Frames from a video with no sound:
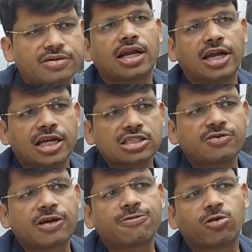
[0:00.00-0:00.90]
And hence,
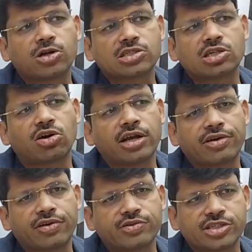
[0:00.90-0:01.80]
we are focusing on
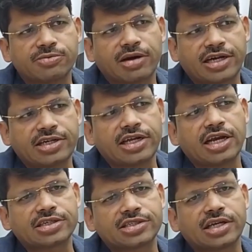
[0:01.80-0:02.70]
introducing battery
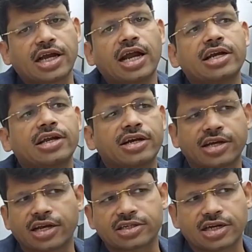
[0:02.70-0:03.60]
electric and
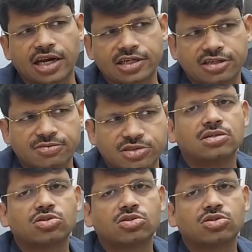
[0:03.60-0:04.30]
grid-connected electric.